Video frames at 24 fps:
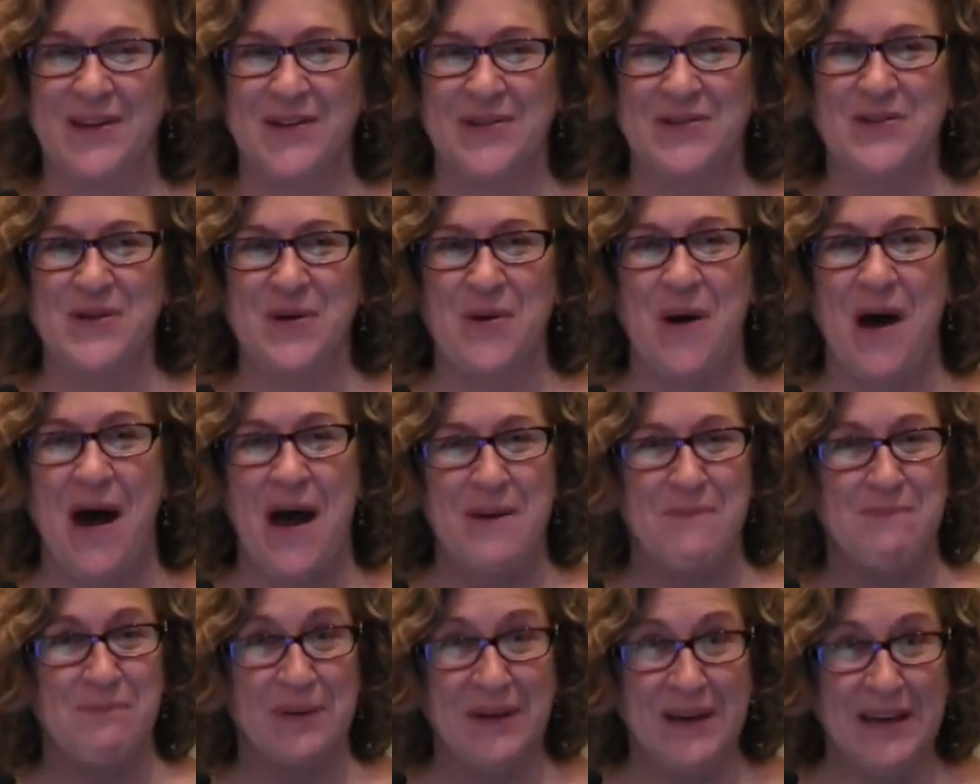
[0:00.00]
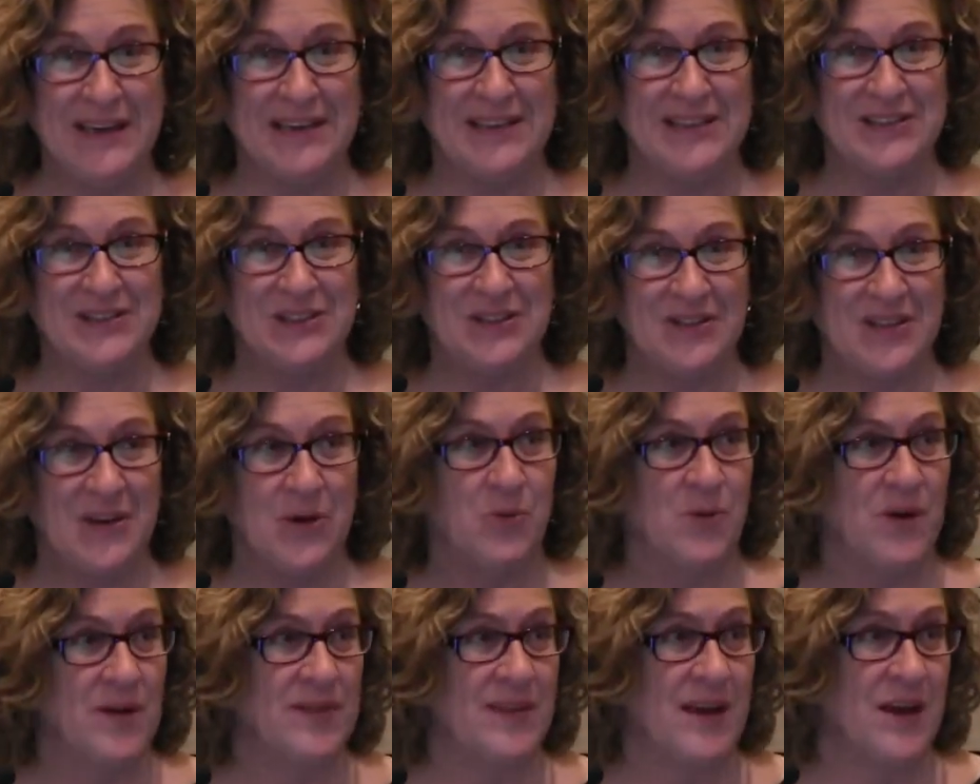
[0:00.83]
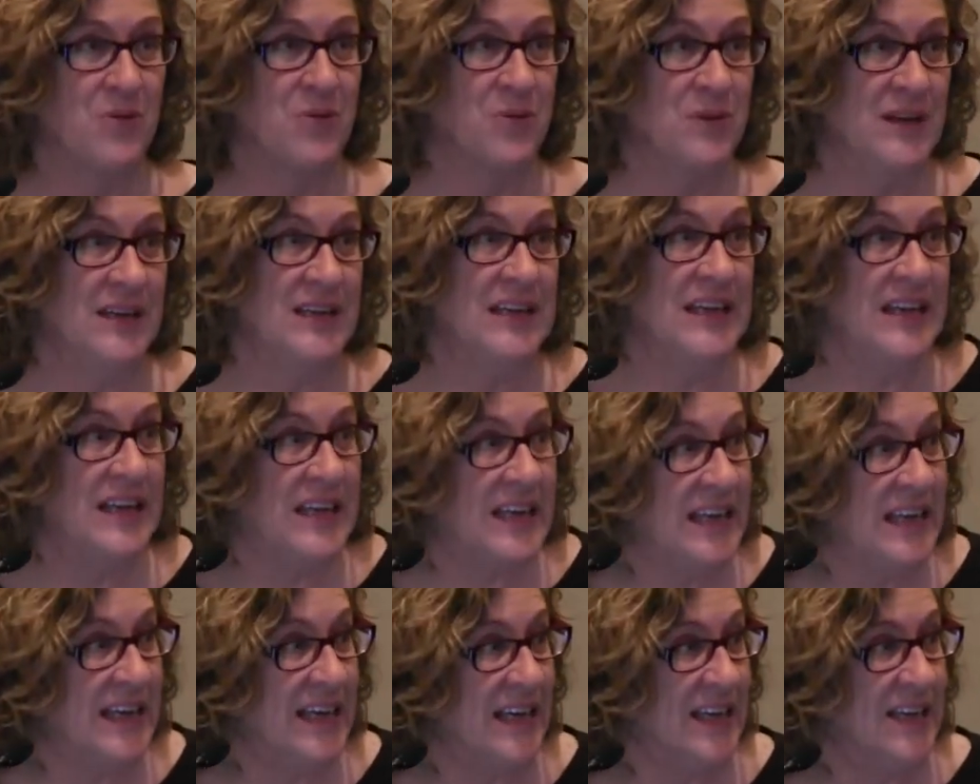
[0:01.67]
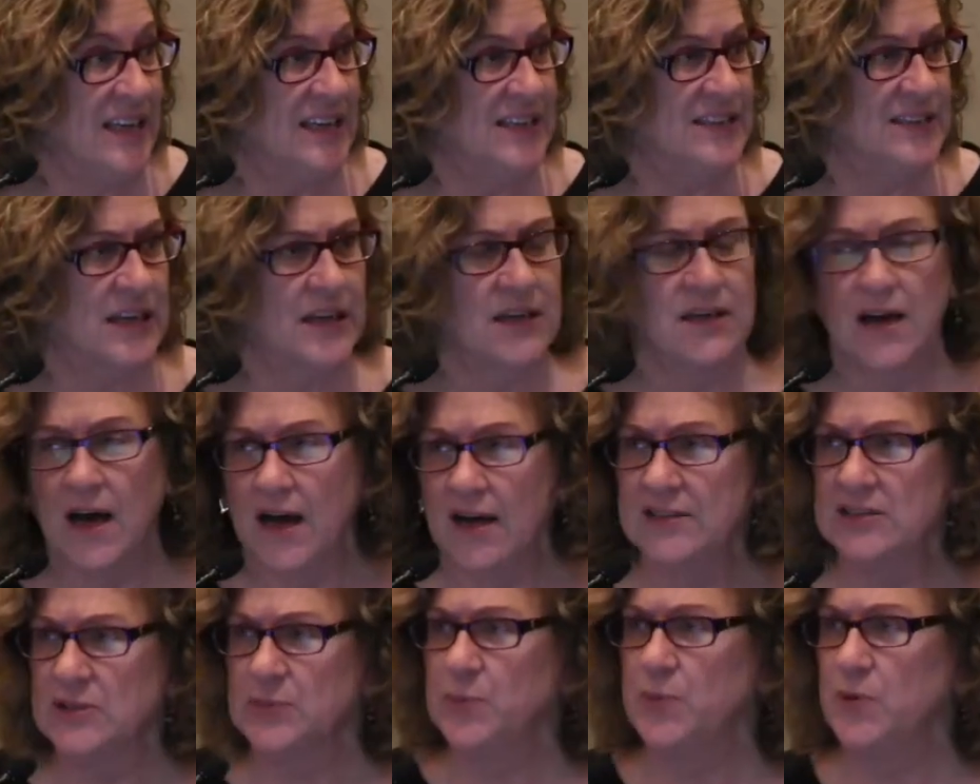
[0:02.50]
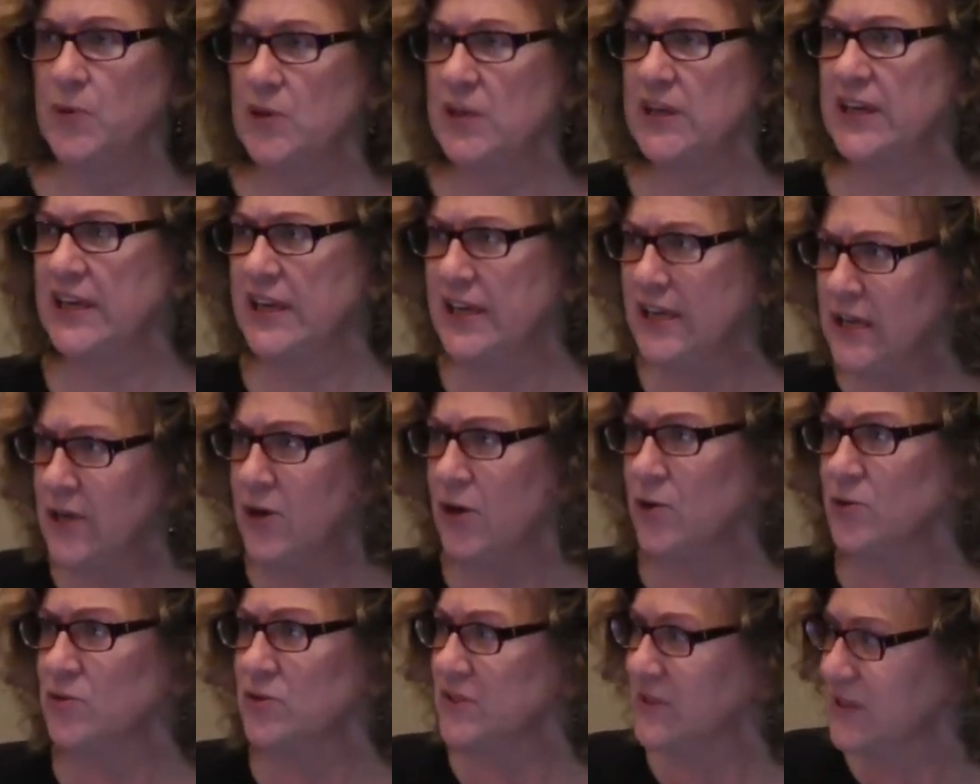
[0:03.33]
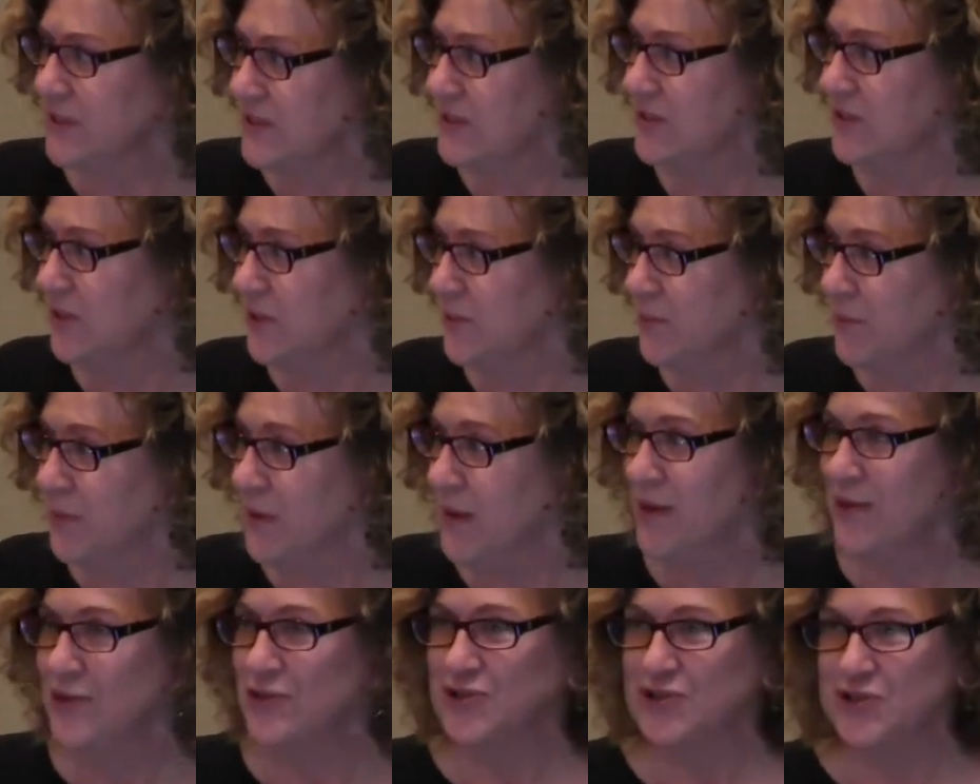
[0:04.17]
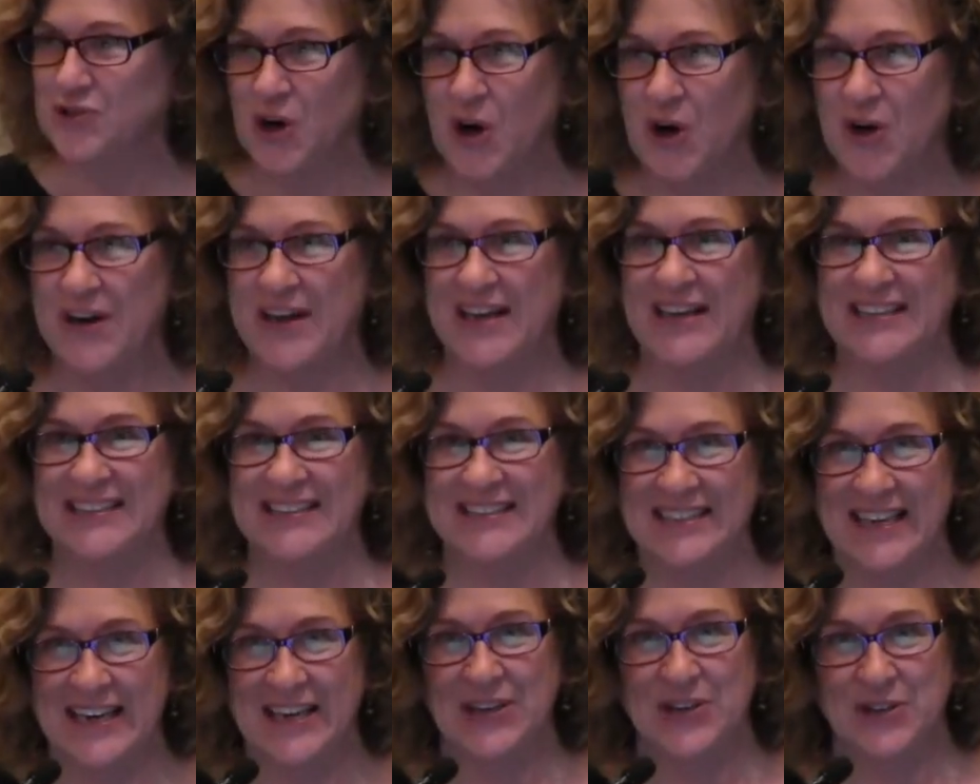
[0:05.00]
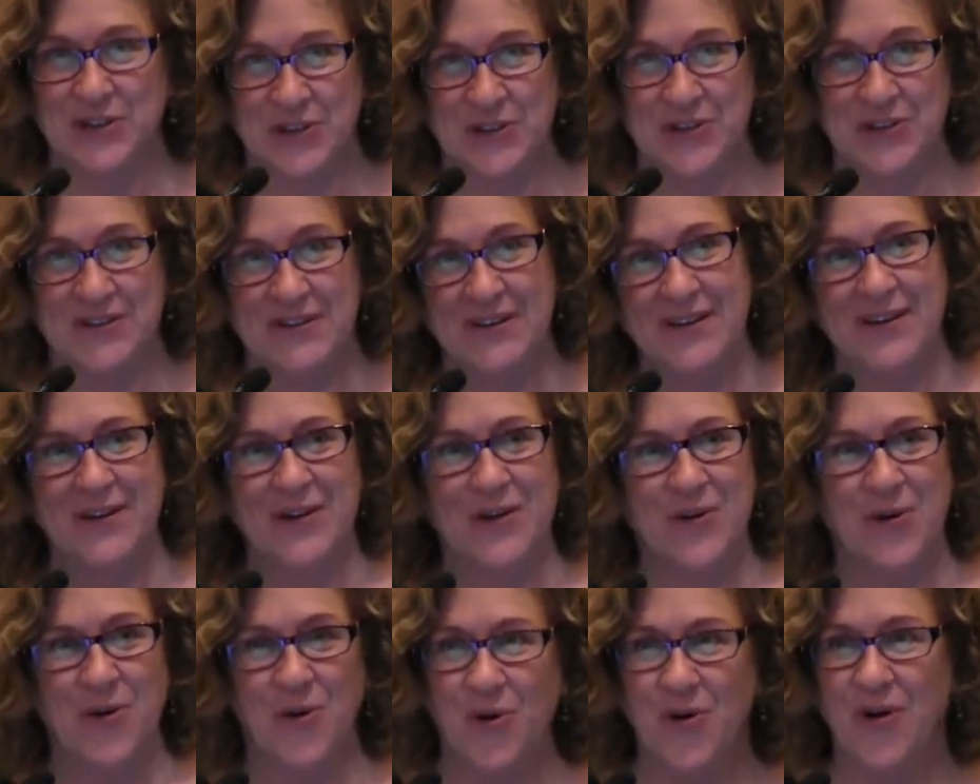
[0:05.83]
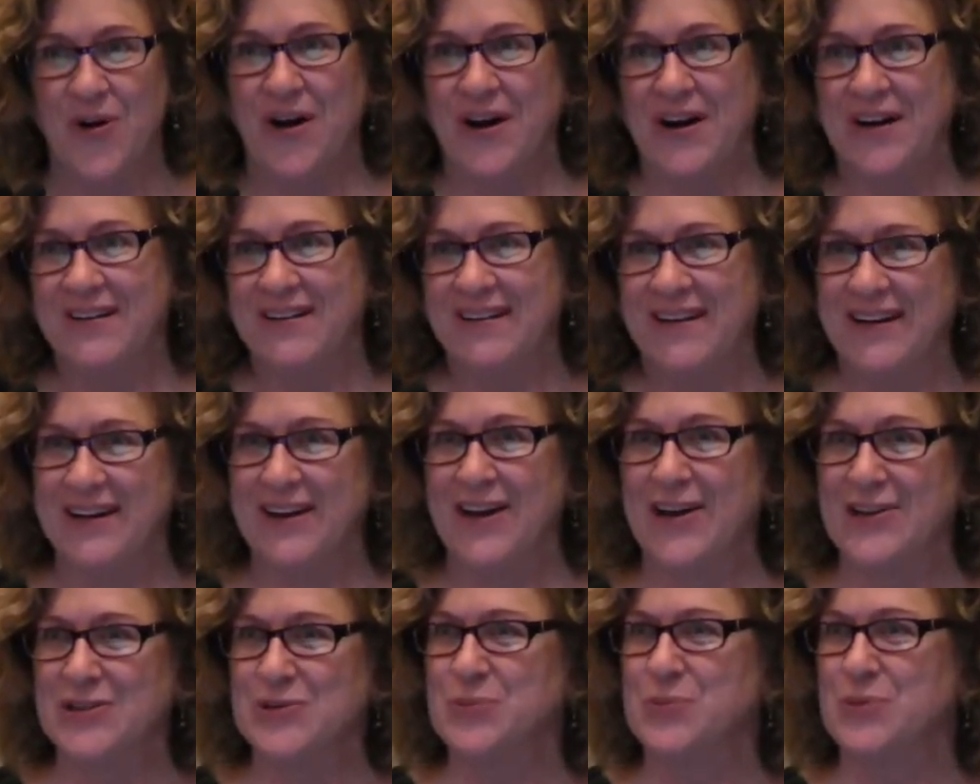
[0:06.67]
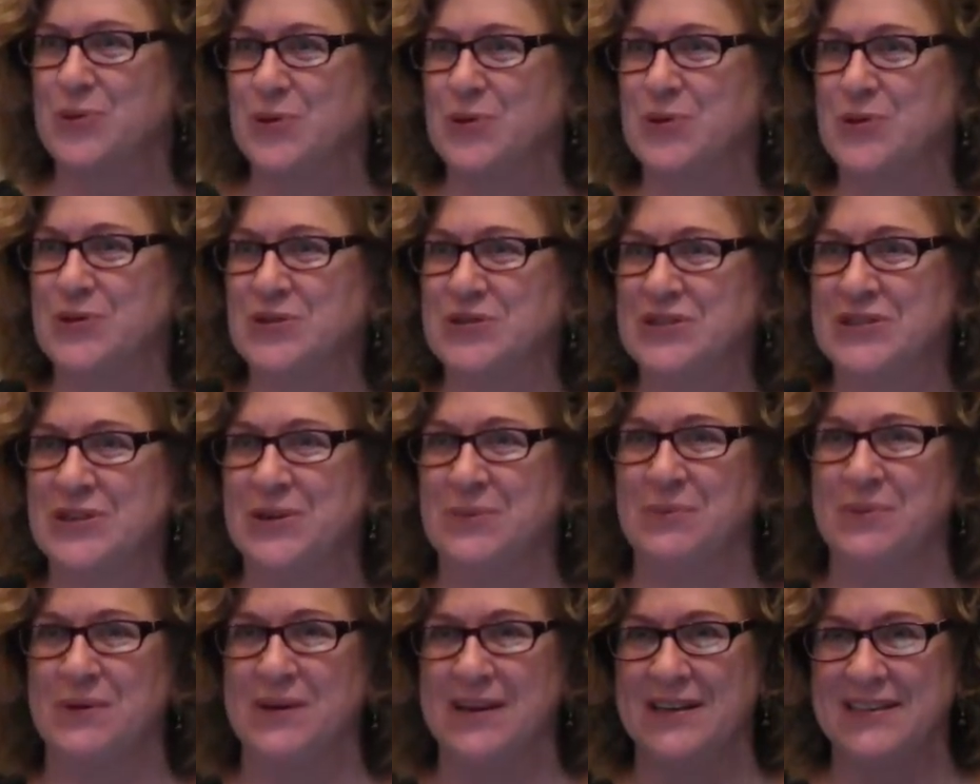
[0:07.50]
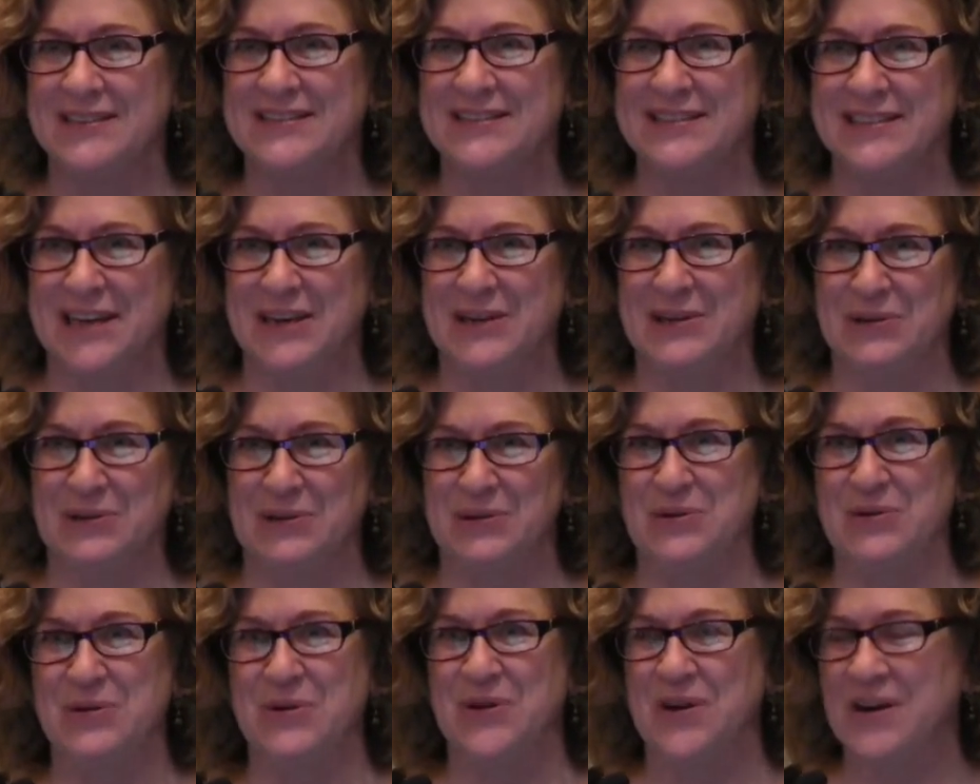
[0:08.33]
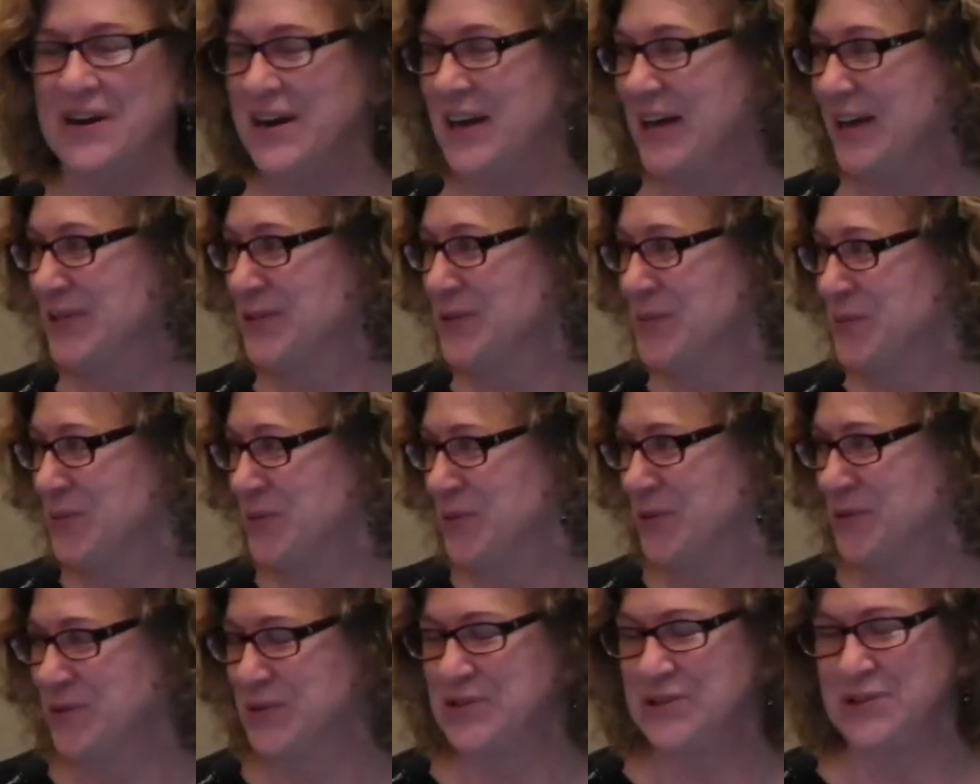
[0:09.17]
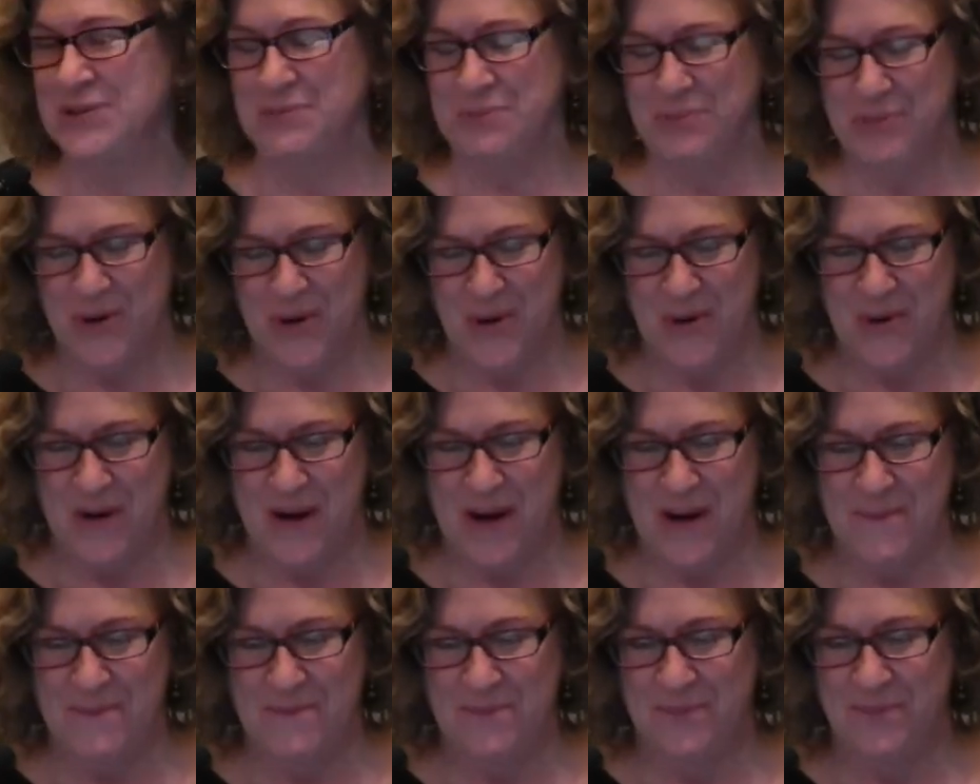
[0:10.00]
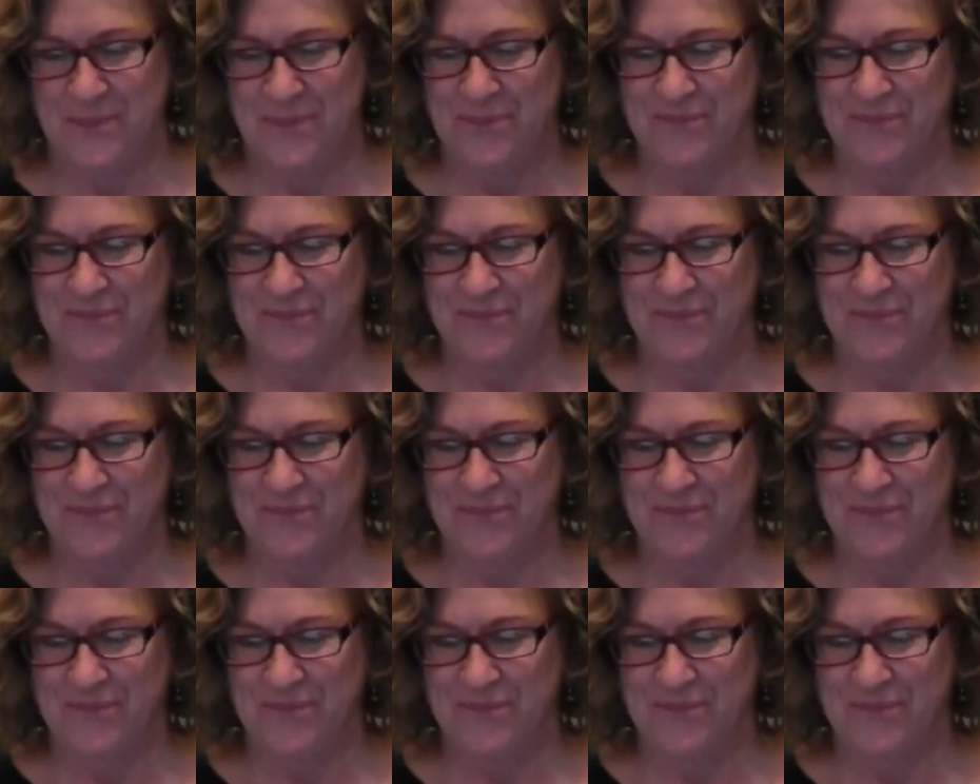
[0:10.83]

So I pitched that what they really need is a gospel ecosystem starting center, or an entrepreneurship center, or an entrepreneurship program.